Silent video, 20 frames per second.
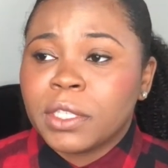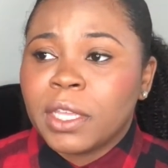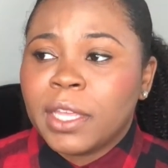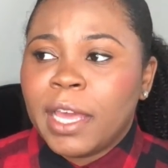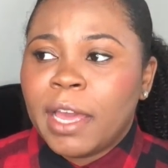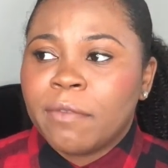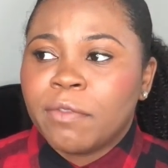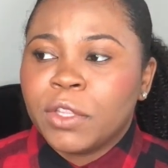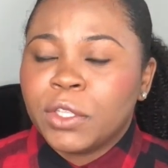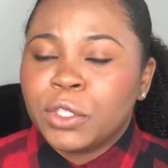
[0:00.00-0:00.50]
So they
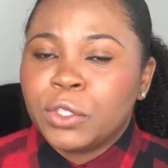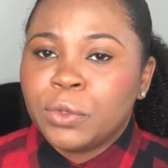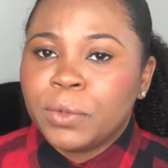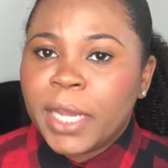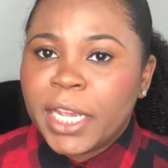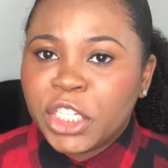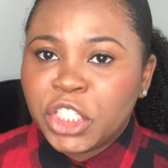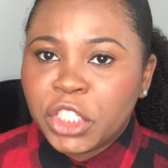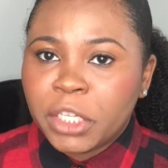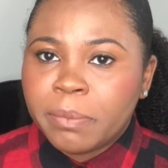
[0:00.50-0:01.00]
have the
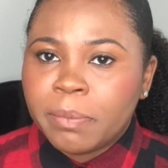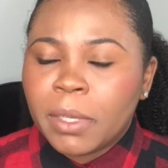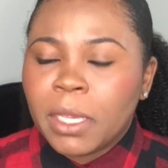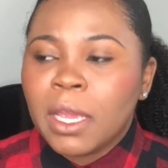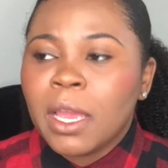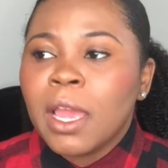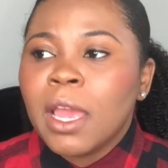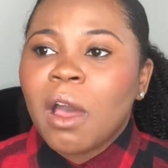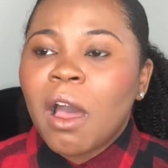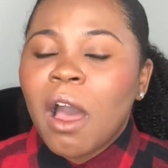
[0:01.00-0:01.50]
2-day shipping,
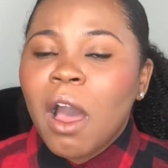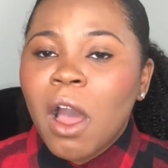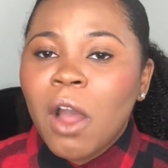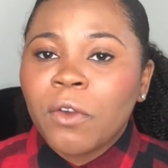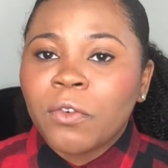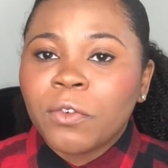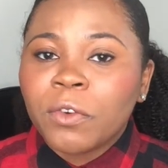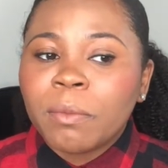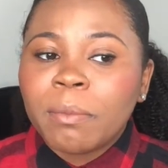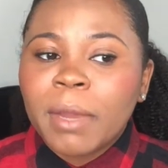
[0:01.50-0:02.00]
the
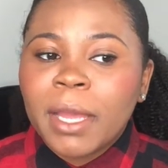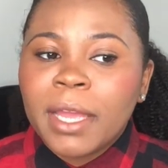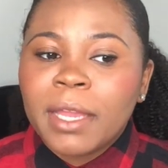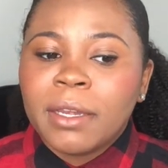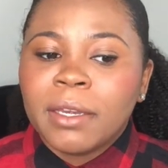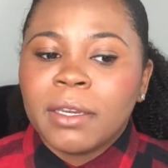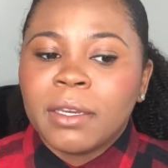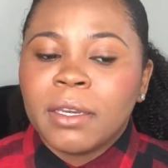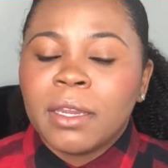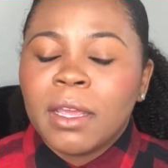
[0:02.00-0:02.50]
offer
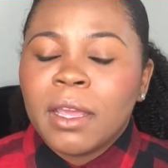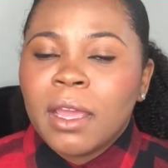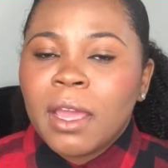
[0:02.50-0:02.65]
button,